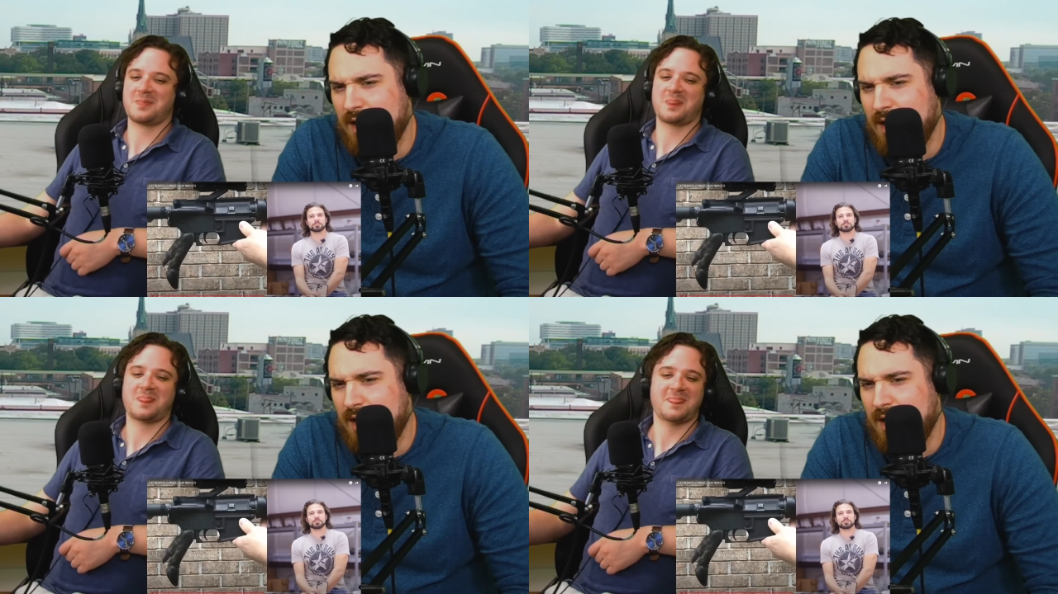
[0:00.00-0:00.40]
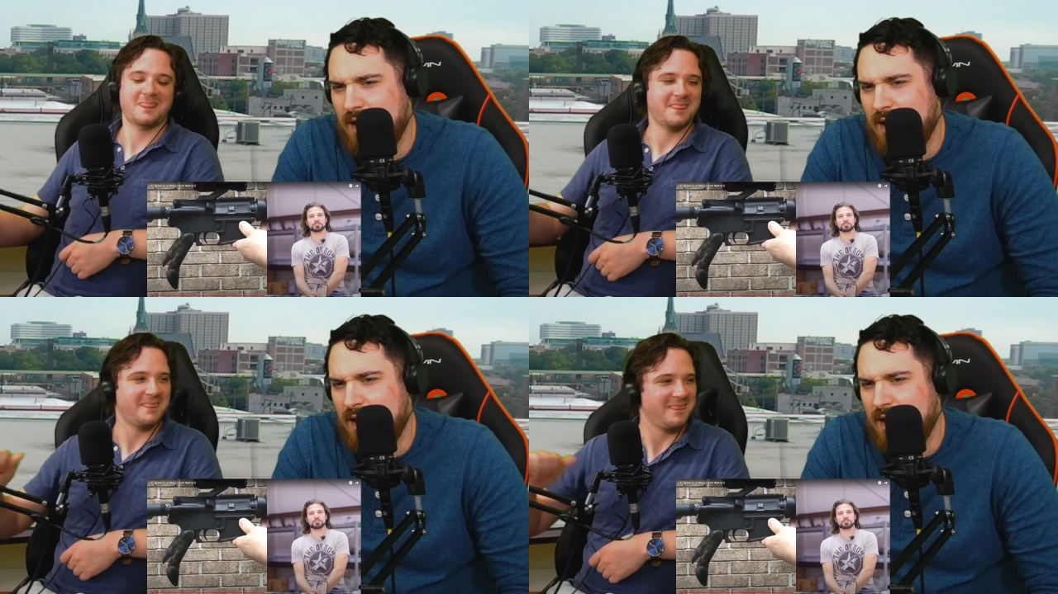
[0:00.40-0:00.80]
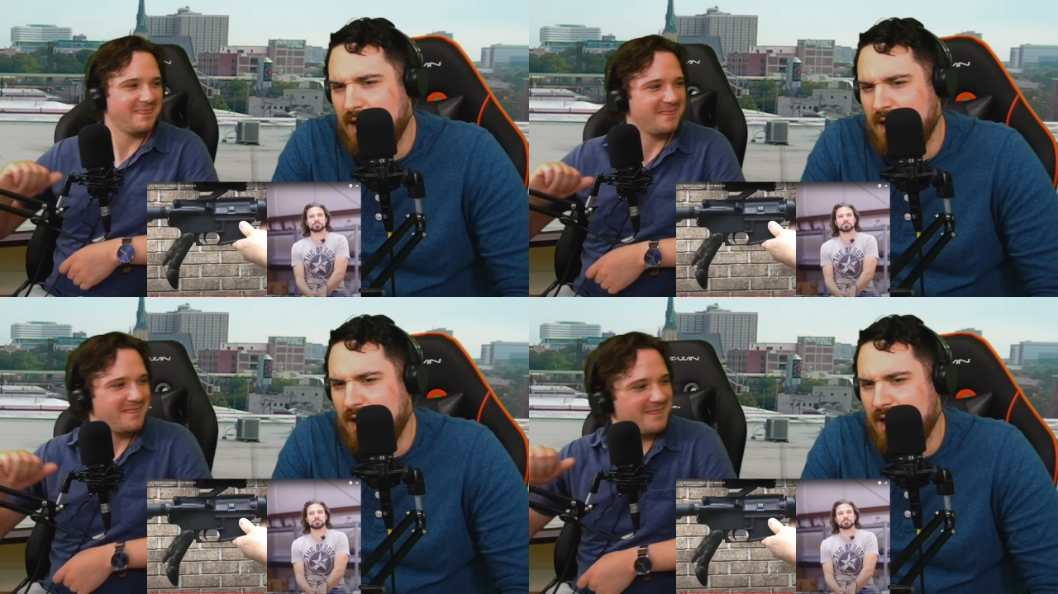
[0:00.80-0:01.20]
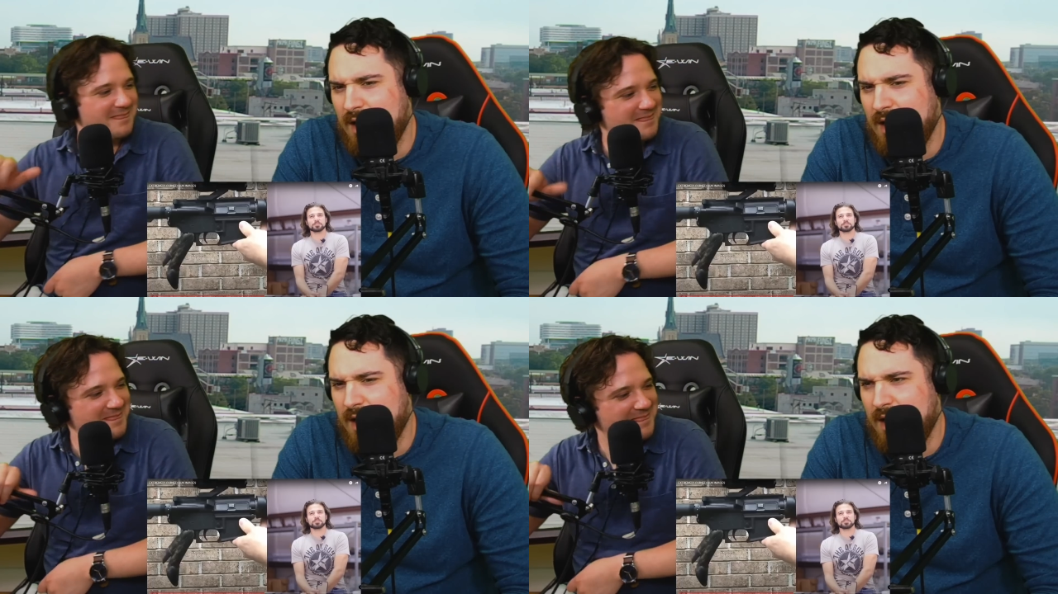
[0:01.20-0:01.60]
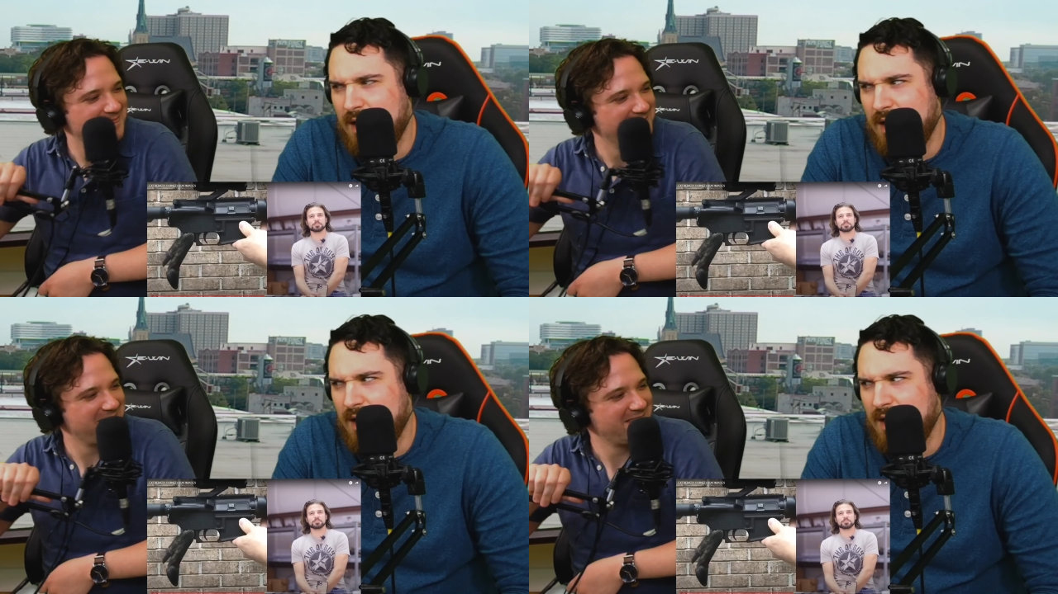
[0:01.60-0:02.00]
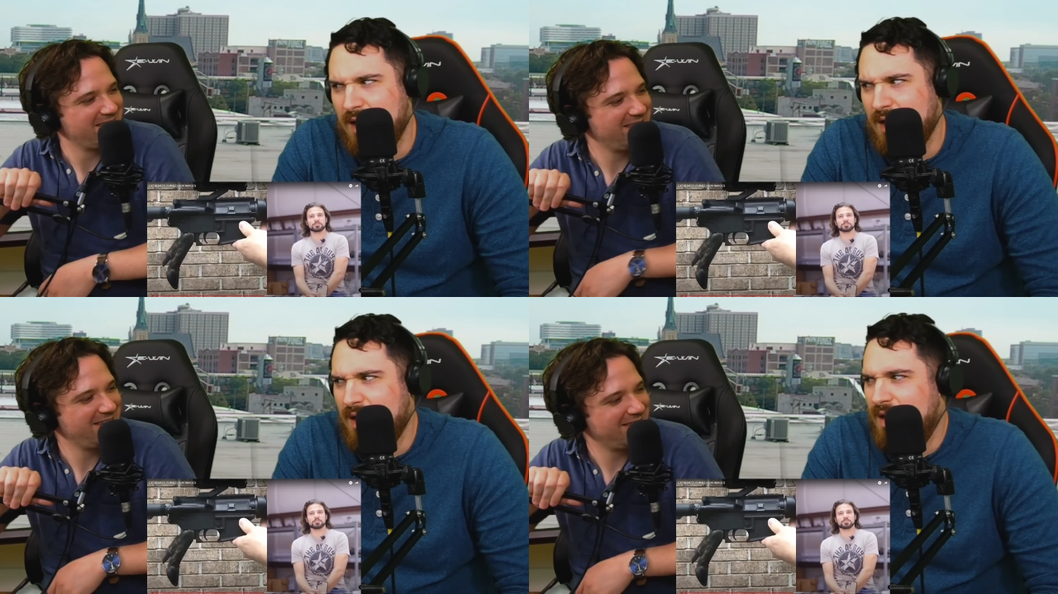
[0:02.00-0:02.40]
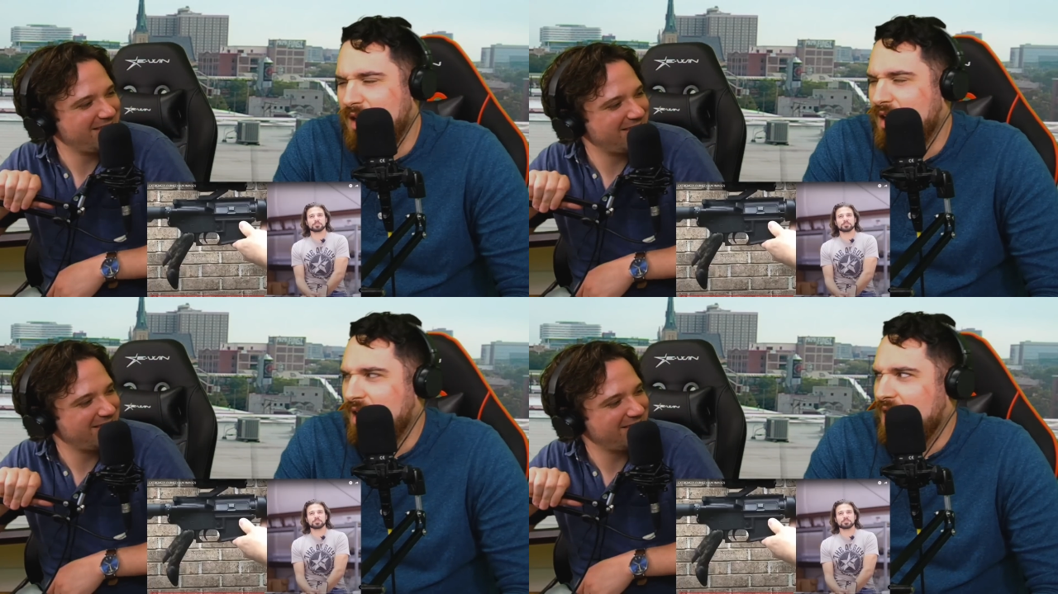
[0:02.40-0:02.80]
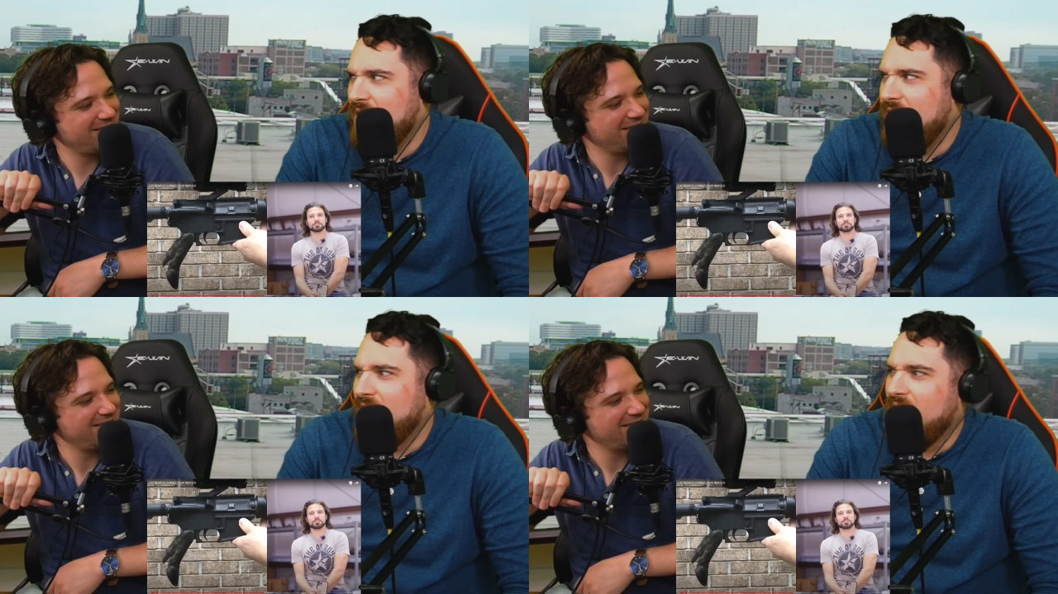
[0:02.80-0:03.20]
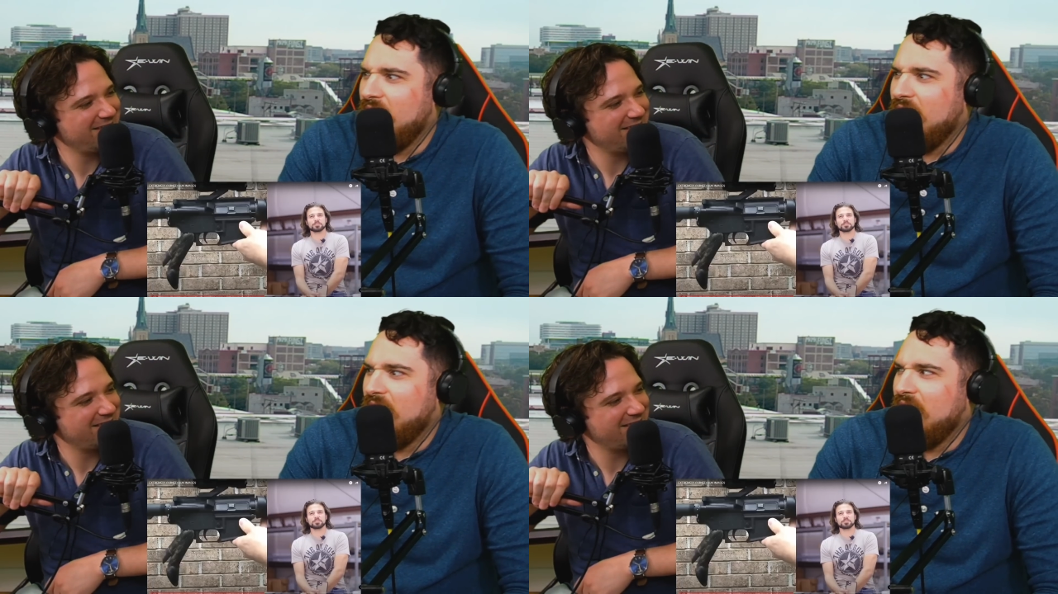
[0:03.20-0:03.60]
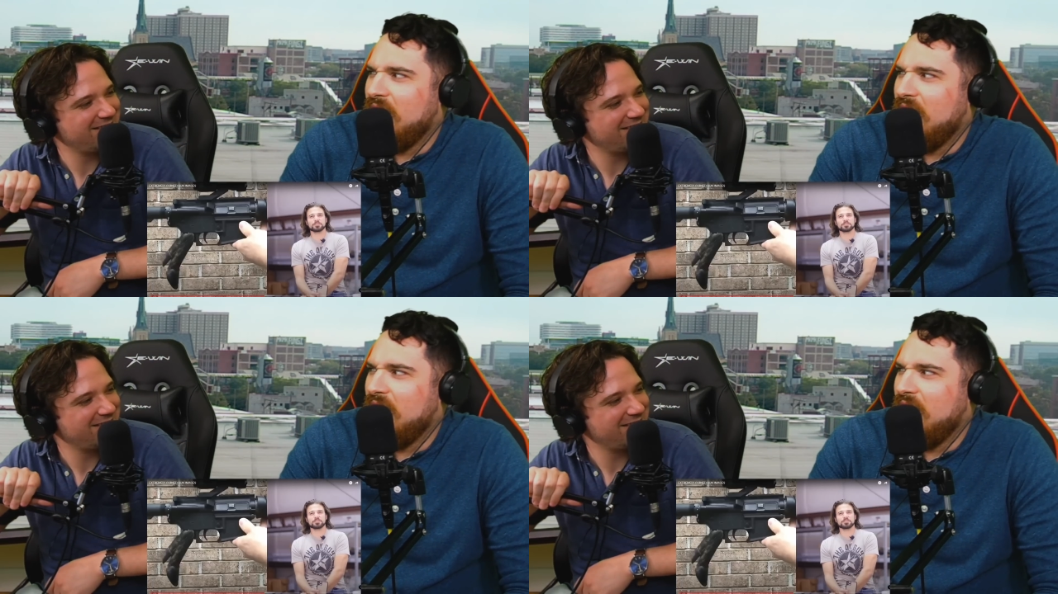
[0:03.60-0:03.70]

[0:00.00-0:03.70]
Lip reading: No one is speaking in this clip.